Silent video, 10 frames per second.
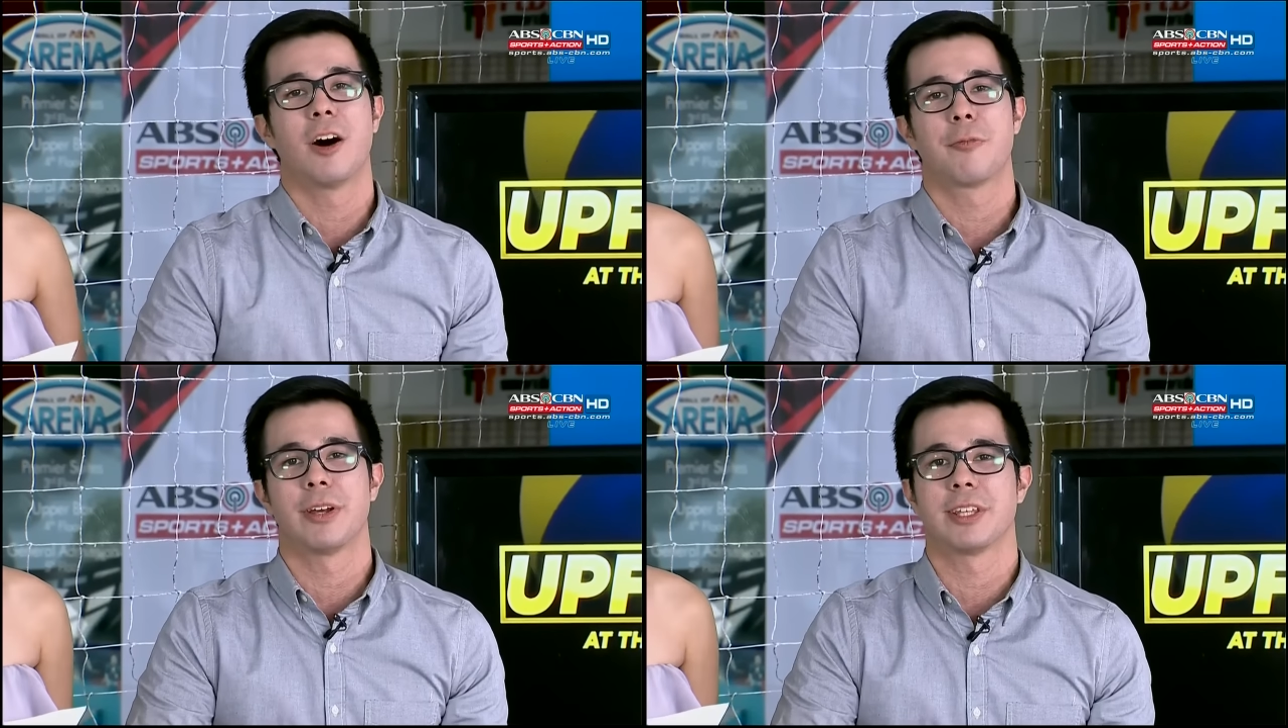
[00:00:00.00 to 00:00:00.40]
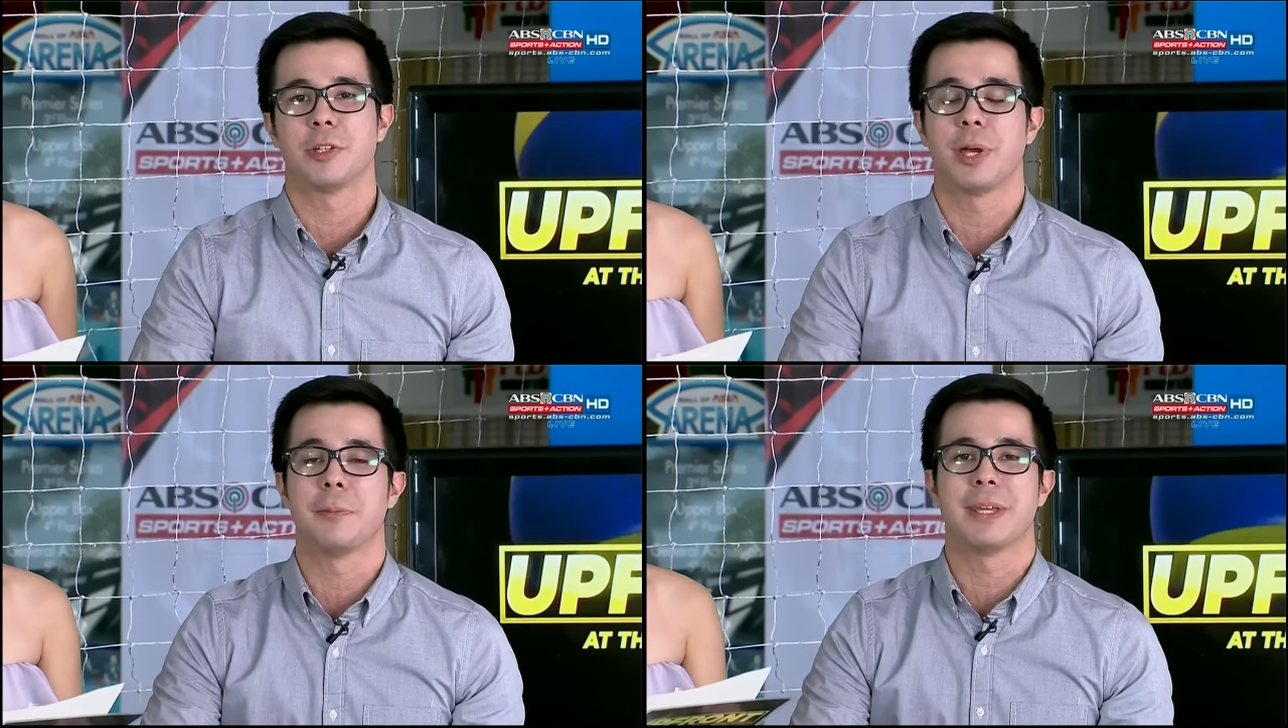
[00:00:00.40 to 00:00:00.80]
Upfront
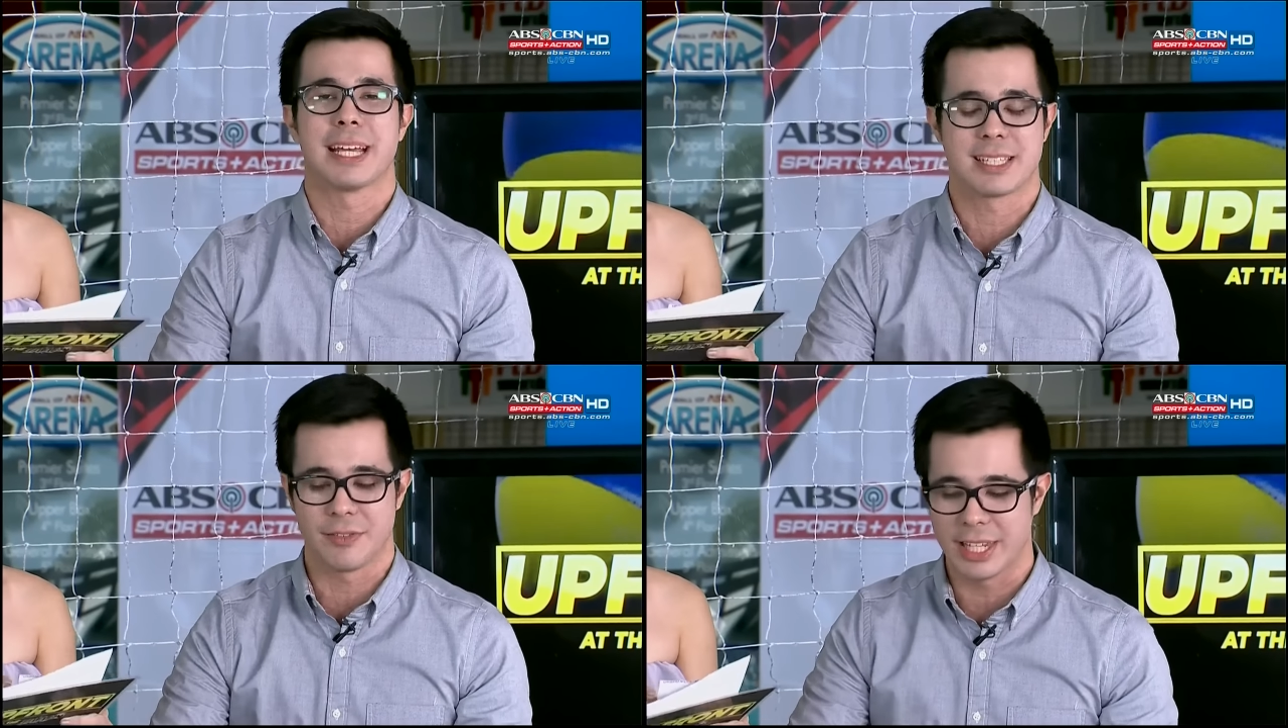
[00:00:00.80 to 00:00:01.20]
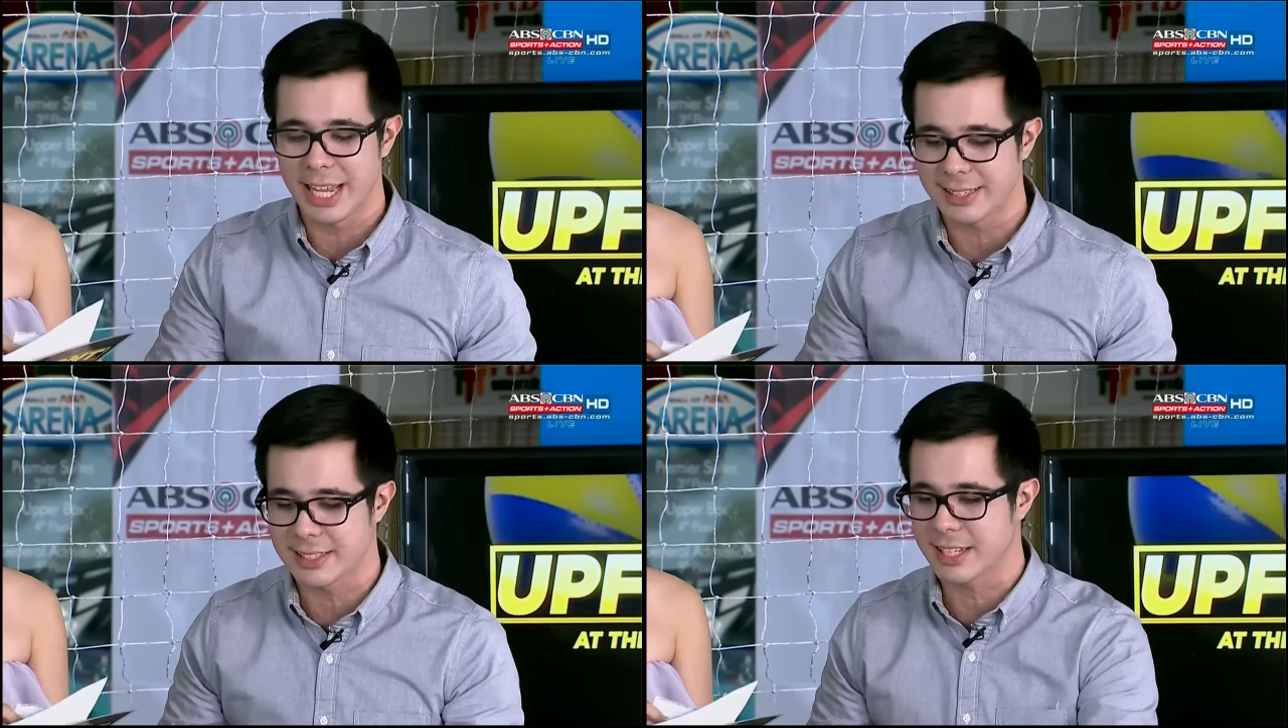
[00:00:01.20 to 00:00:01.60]
at U A A P S
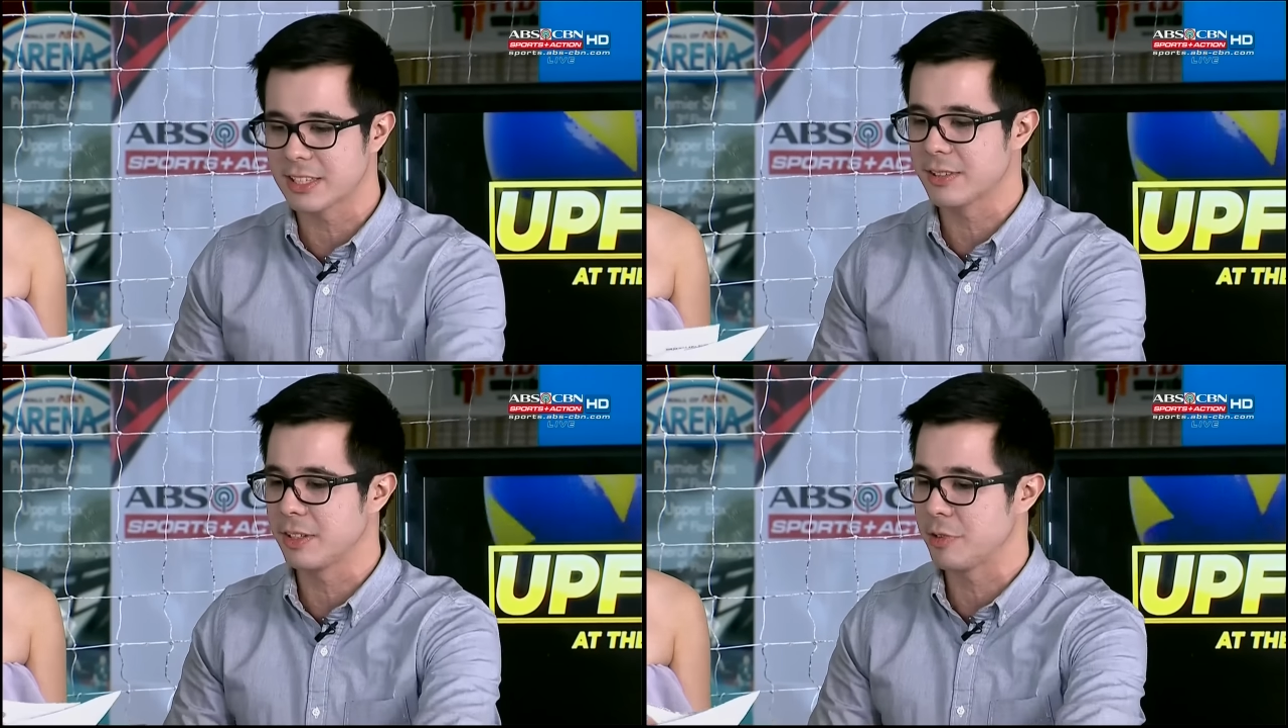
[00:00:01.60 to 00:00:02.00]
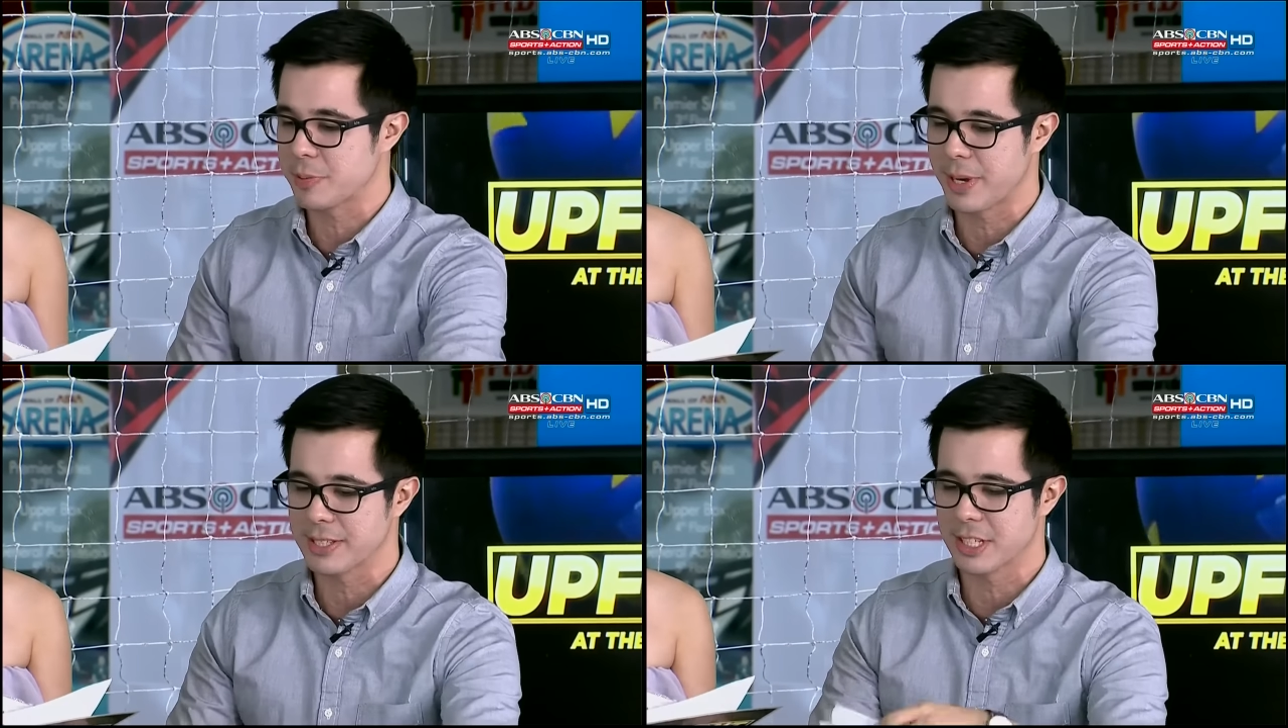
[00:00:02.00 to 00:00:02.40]
seventy-eight. Let's get to the
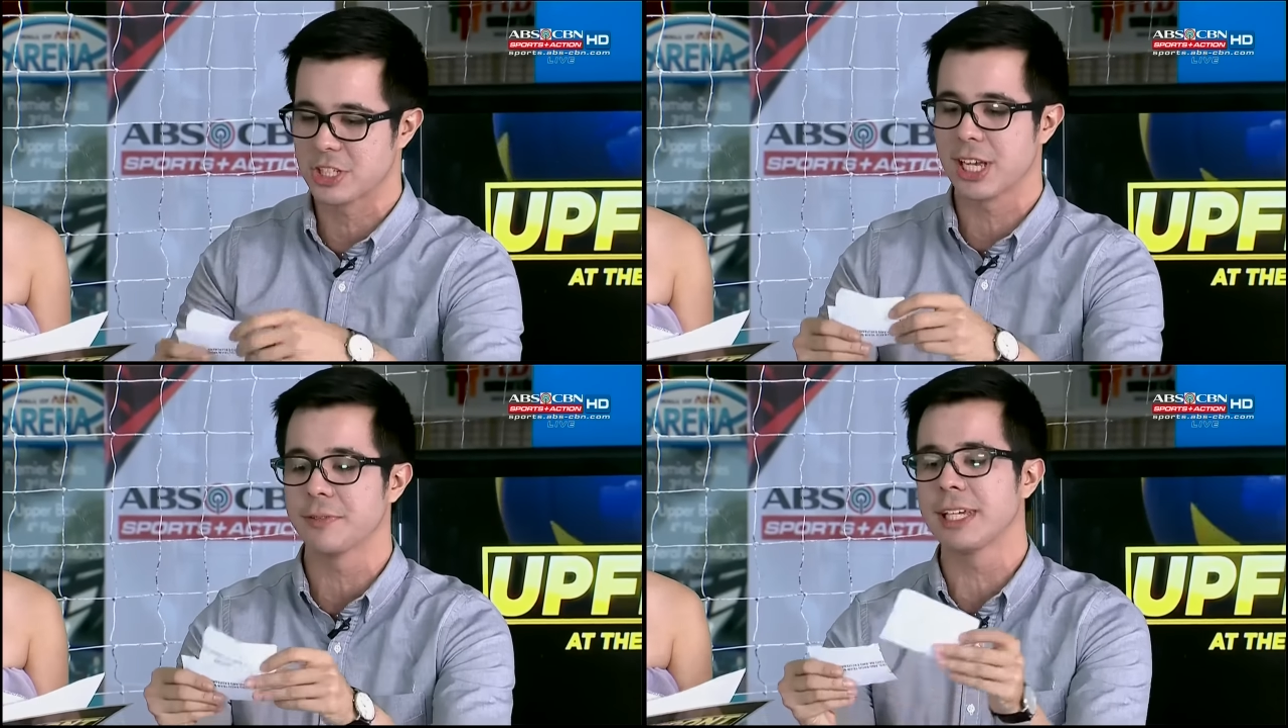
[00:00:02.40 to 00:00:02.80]
responses, shall